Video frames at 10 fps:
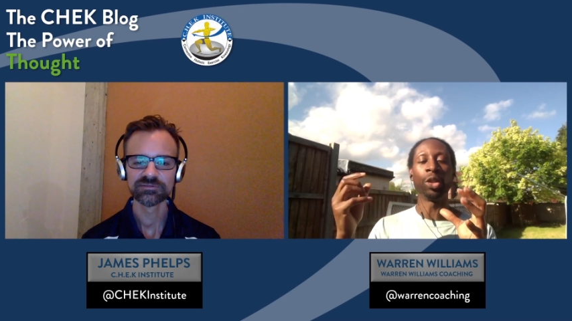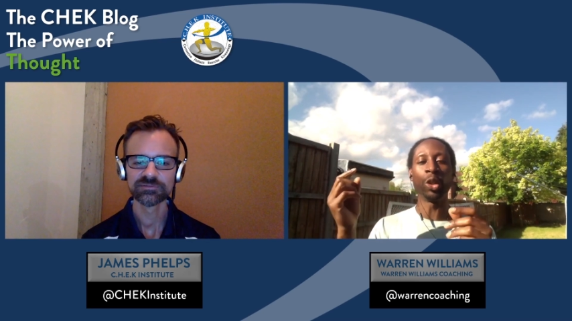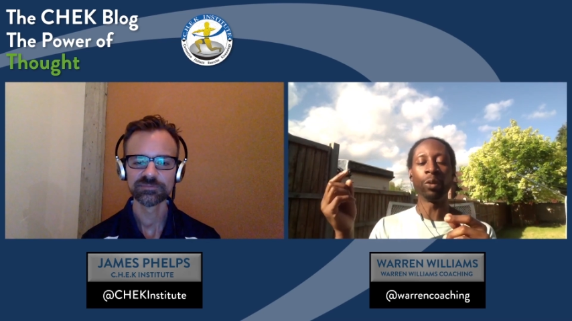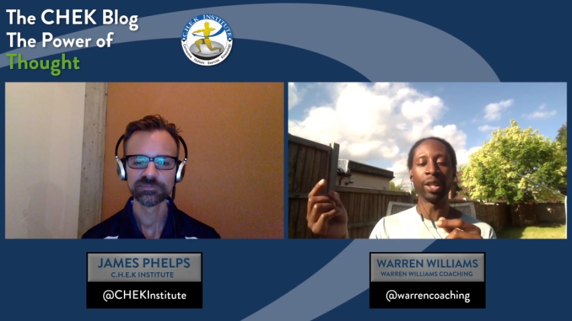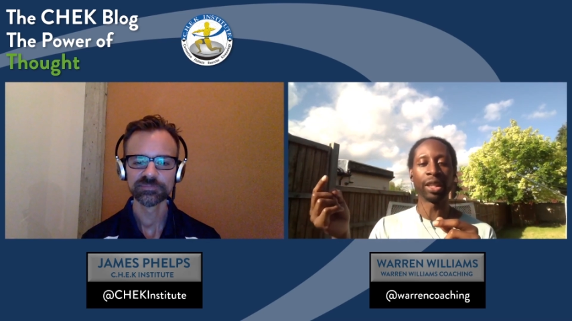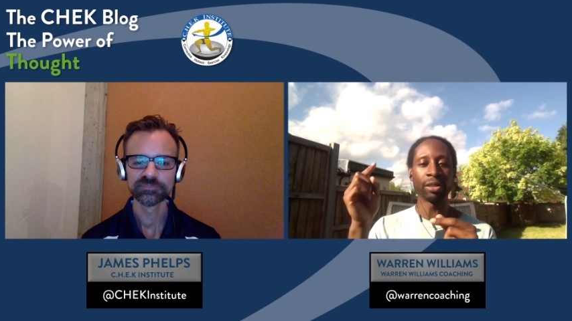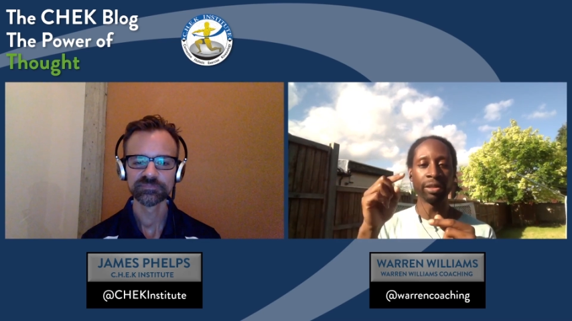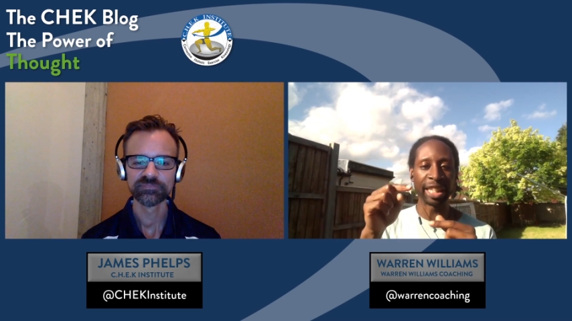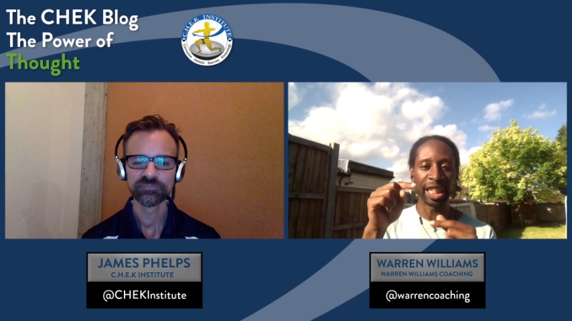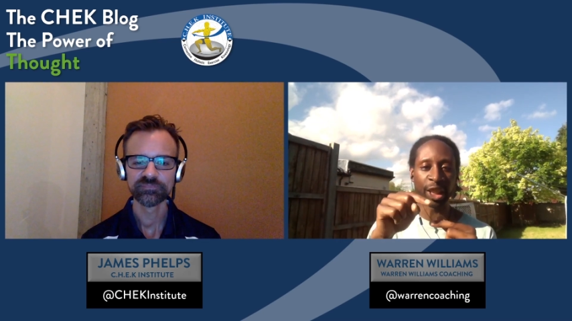Speaker 1: the universe
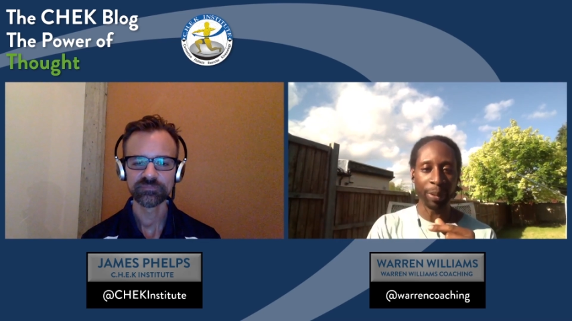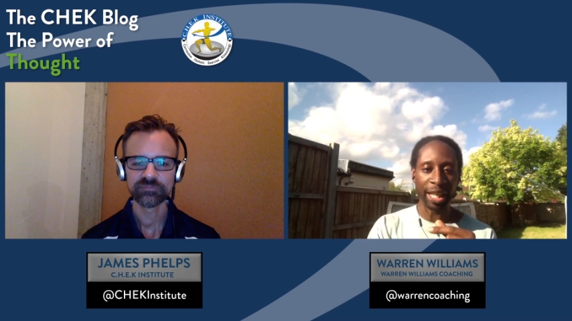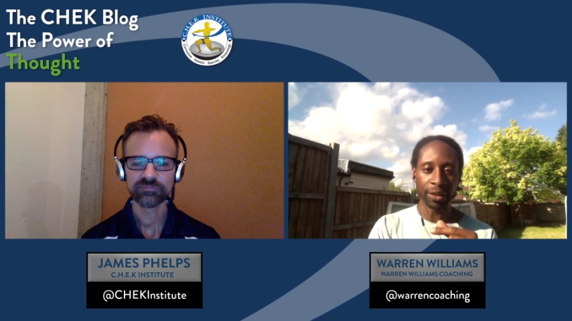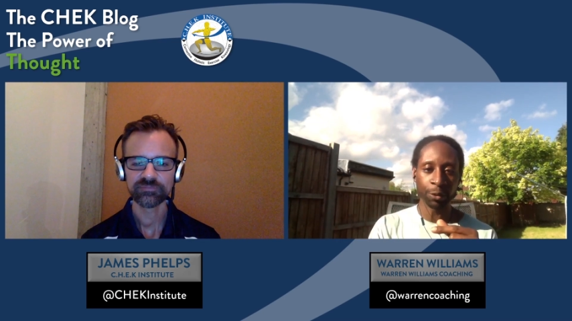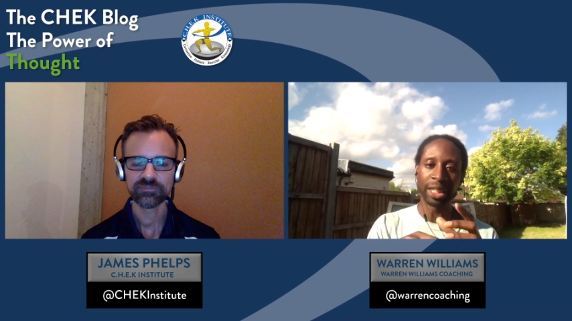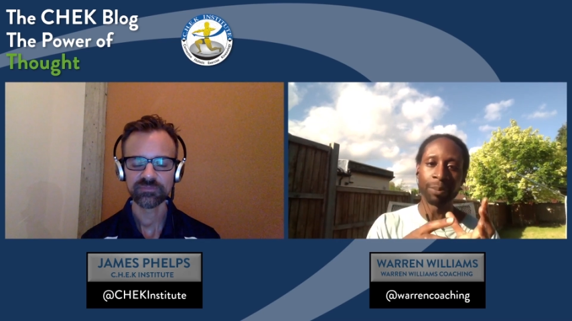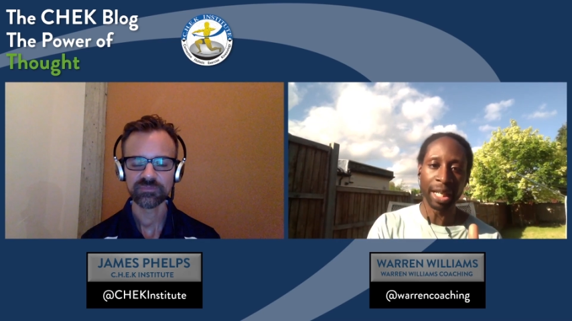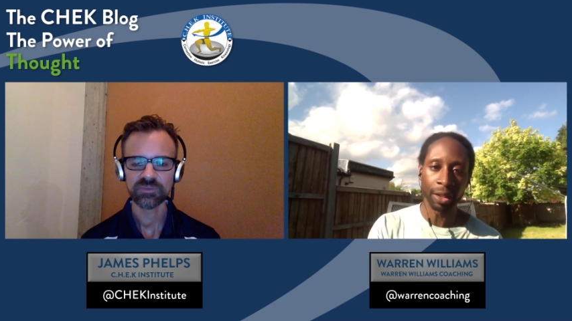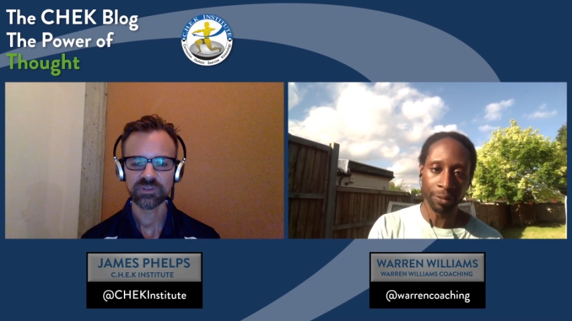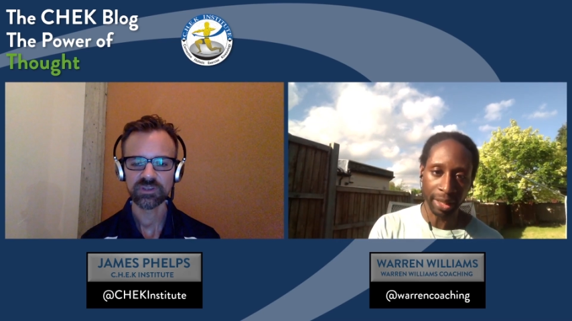creates space for it to
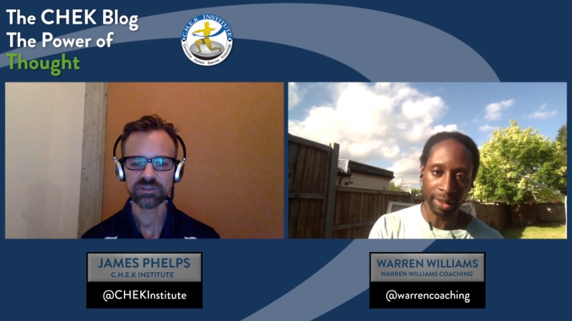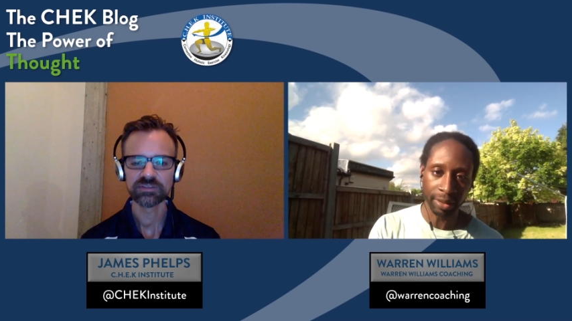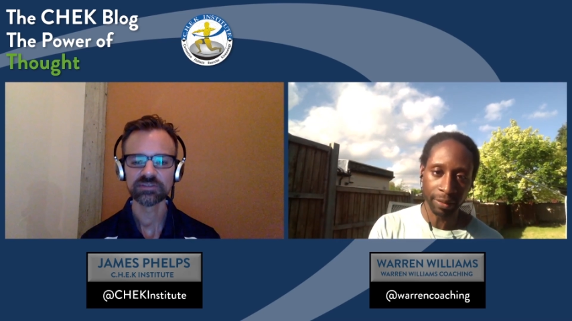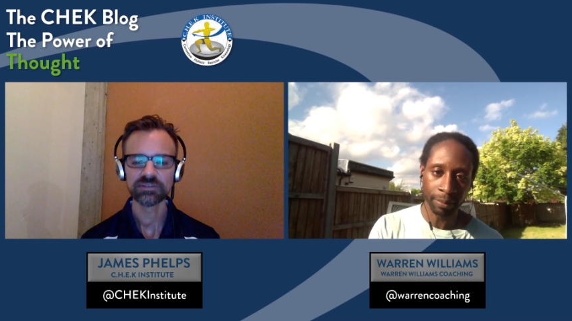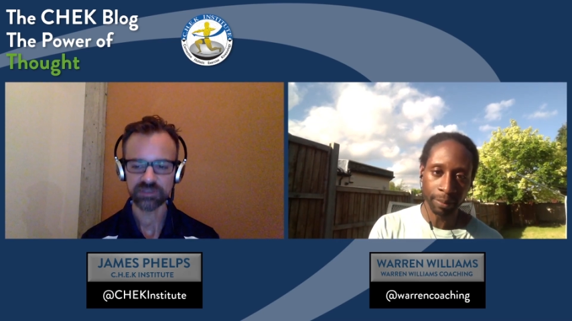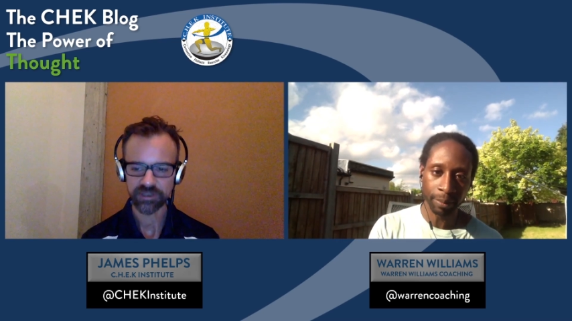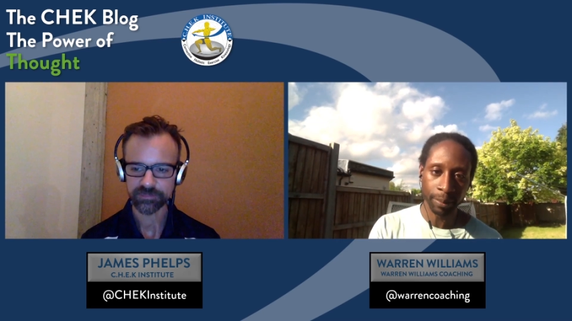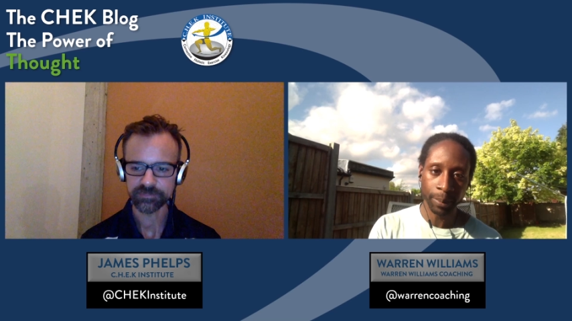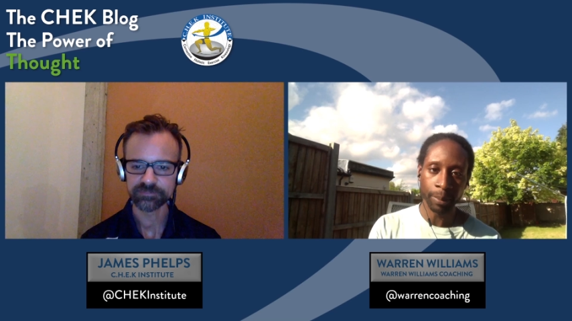manifest. Yeah.